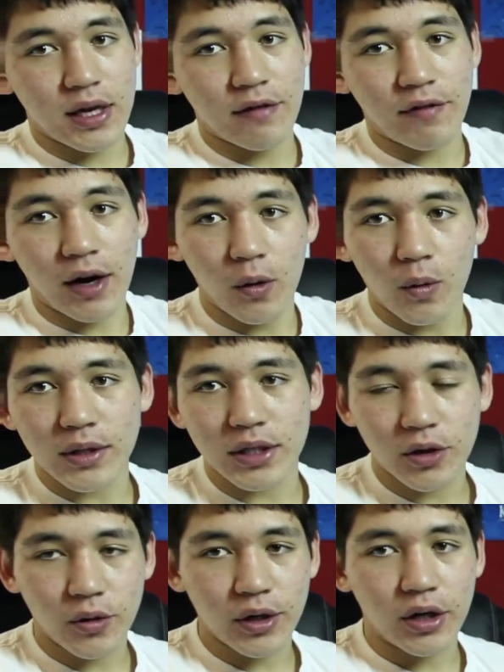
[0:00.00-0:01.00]
if I
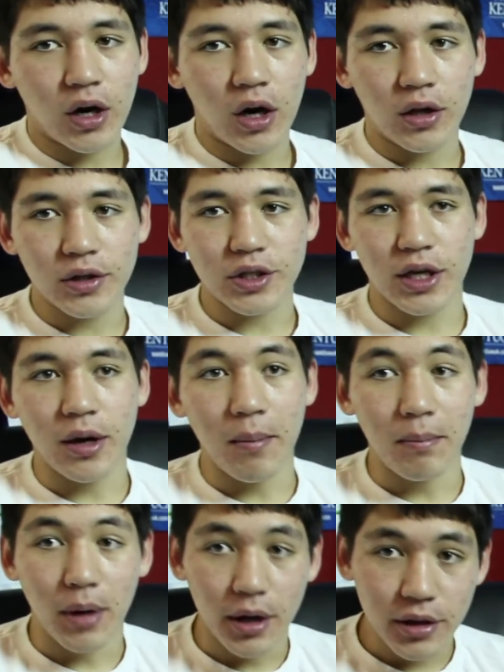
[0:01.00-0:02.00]
wasn't going to college in a
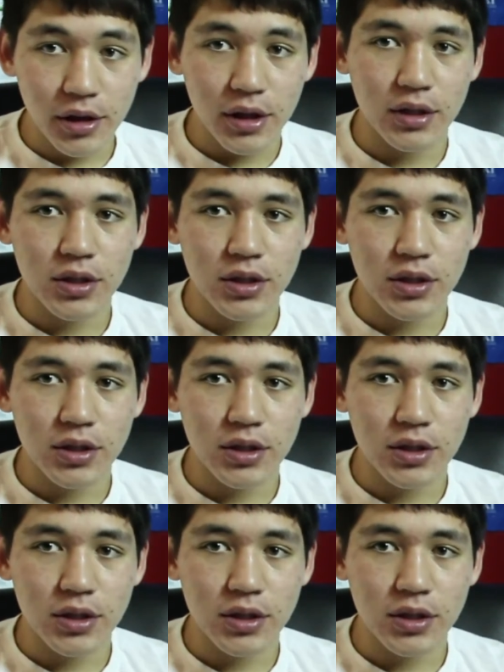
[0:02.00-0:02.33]
month,